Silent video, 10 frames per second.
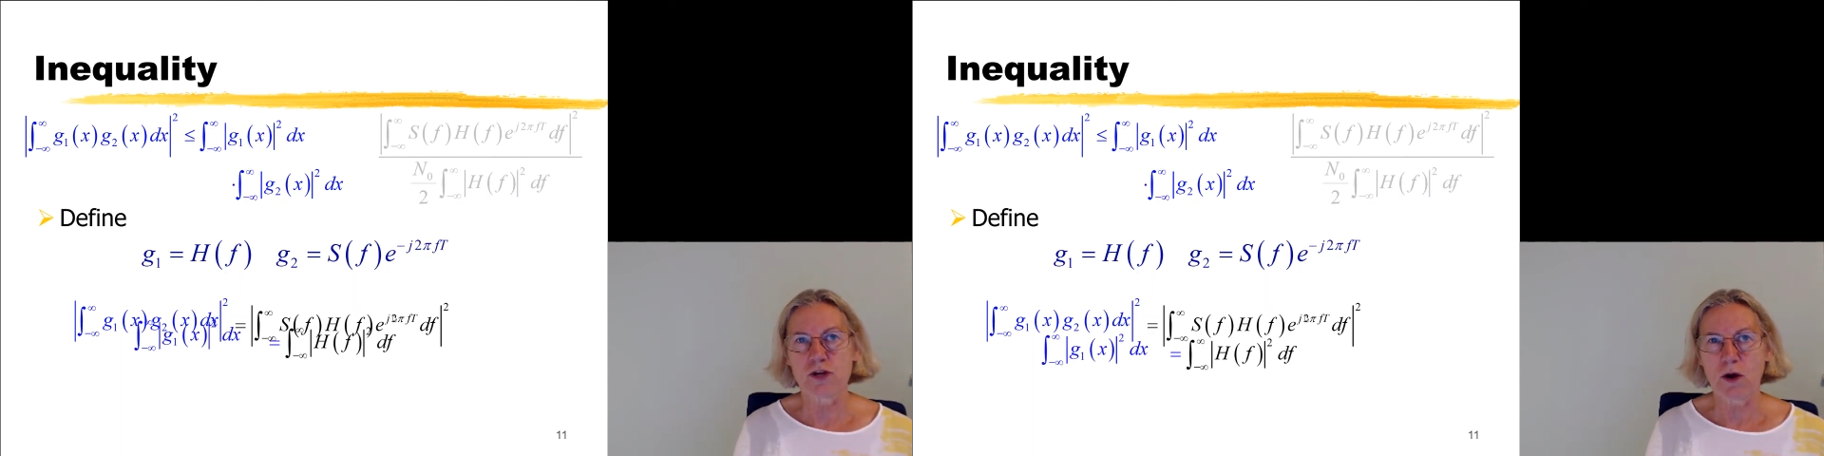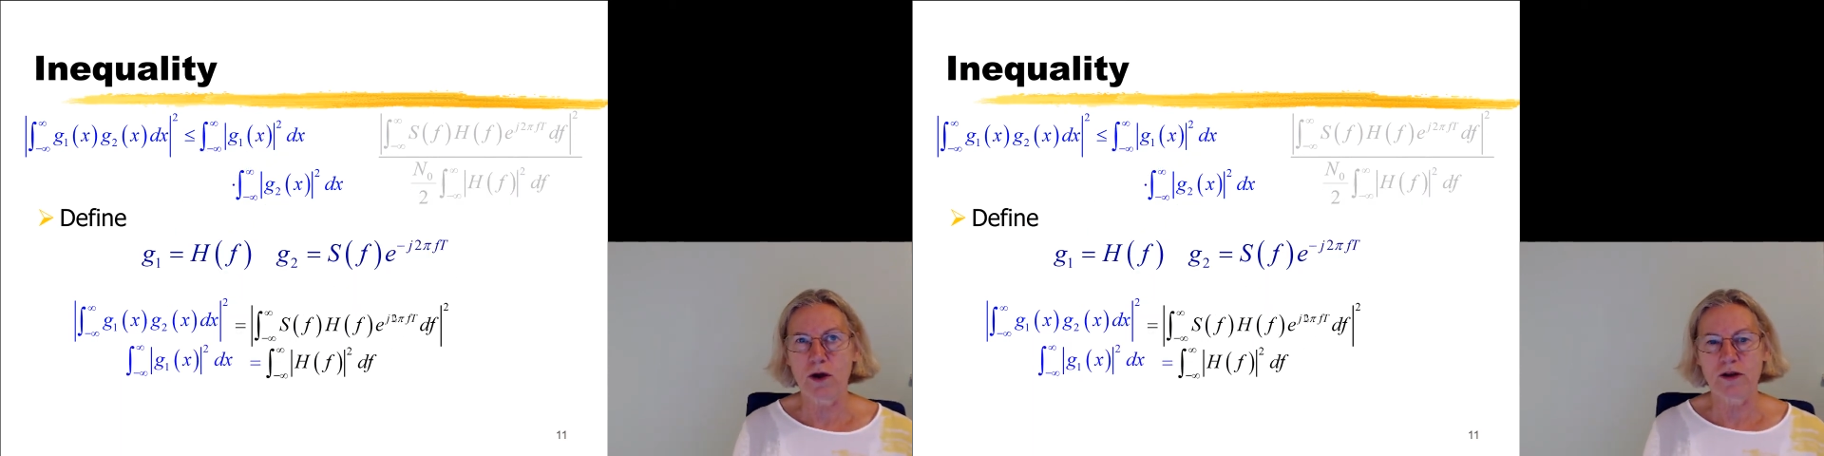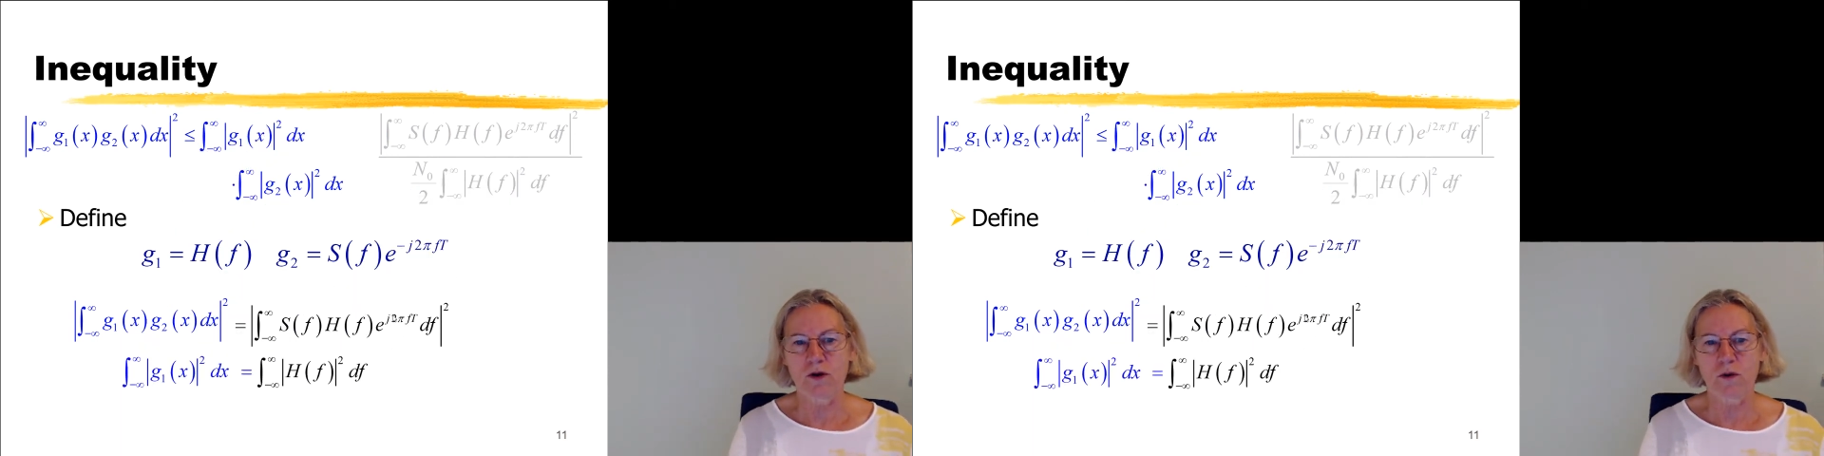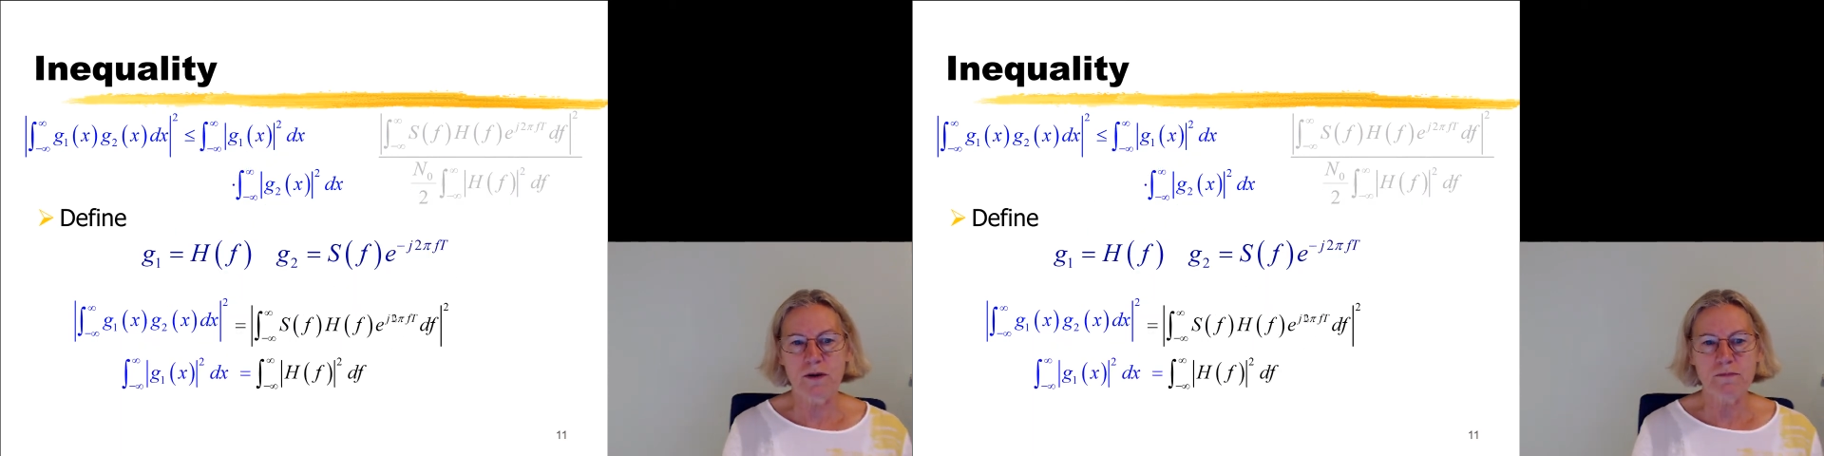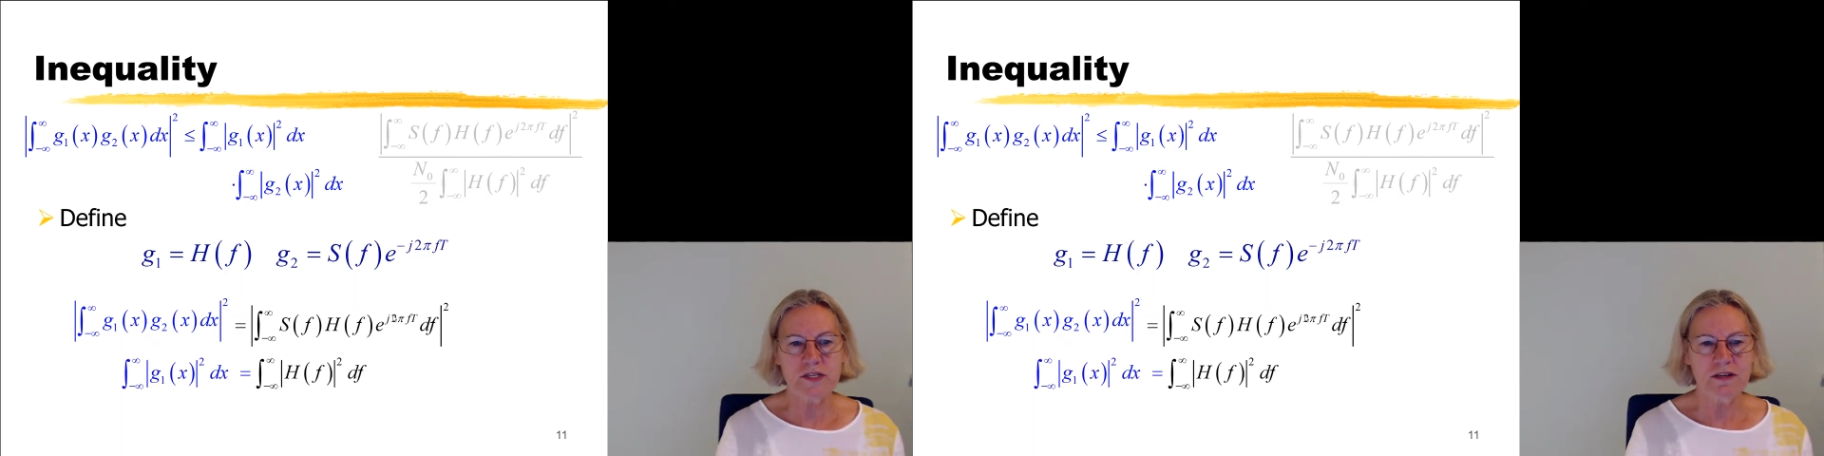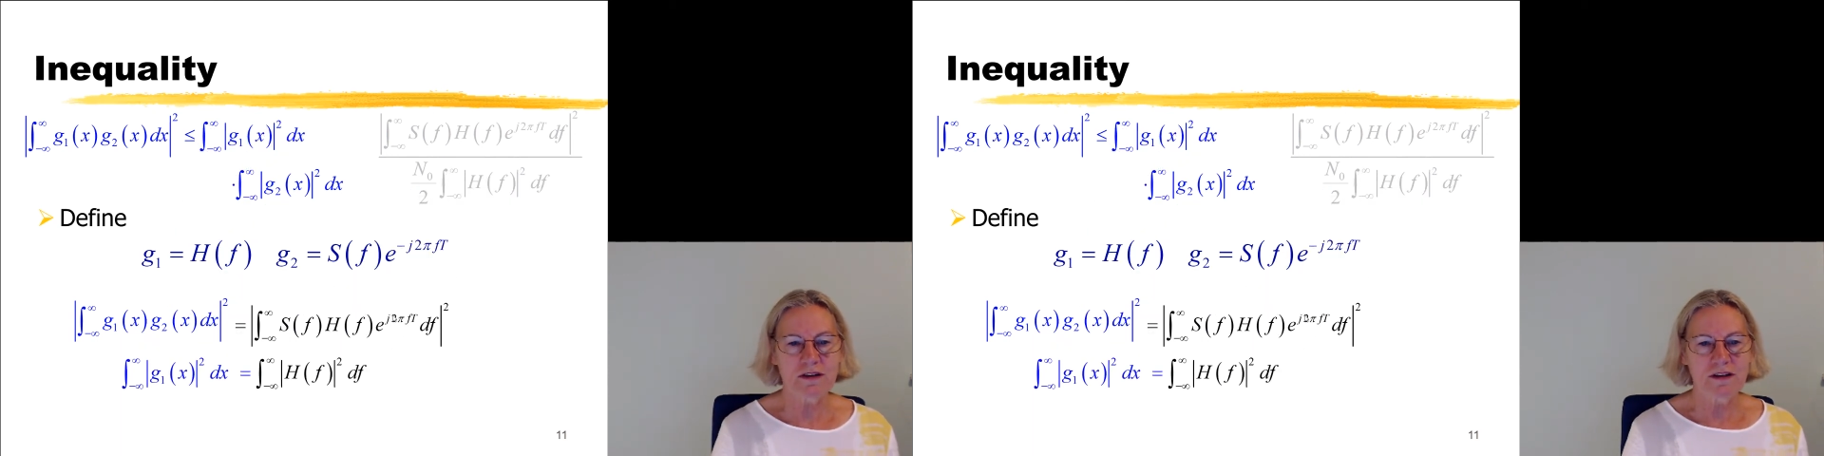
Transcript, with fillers: no norms